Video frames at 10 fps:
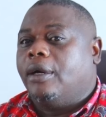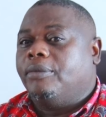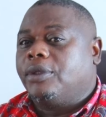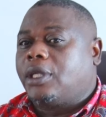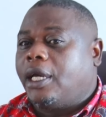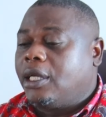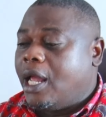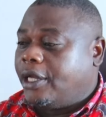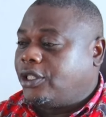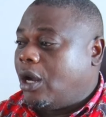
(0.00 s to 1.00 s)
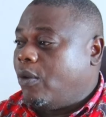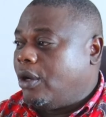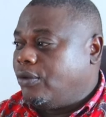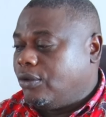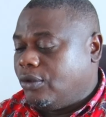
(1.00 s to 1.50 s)
inspired
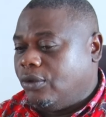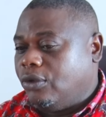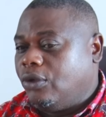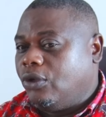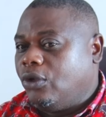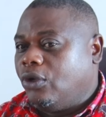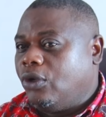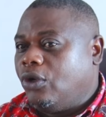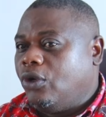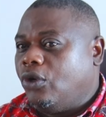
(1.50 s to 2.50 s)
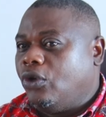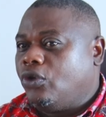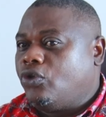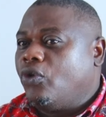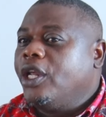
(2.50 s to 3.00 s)
by them. To